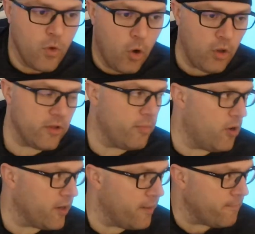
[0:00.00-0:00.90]
Whole other
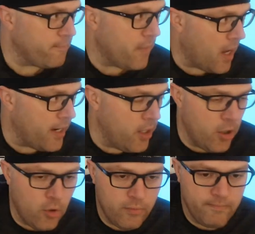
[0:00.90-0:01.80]
ballgame. I
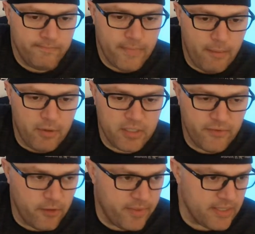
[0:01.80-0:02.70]
know a bunch
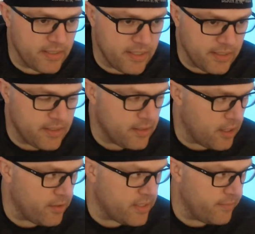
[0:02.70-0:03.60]
of other businesses
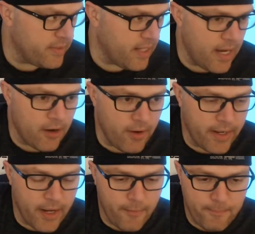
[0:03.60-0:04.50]
that are attempting to hire
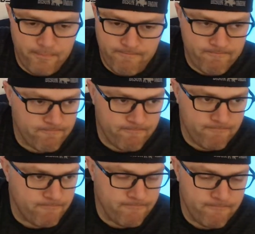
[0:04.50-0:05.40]
right now.
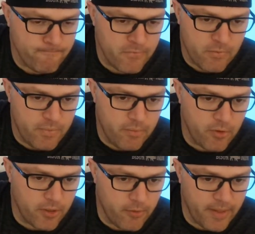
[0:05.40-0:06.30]

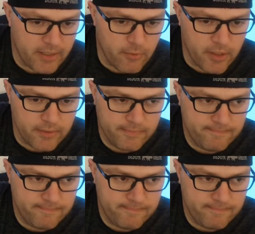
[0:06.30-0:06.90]
People aren't going back to work.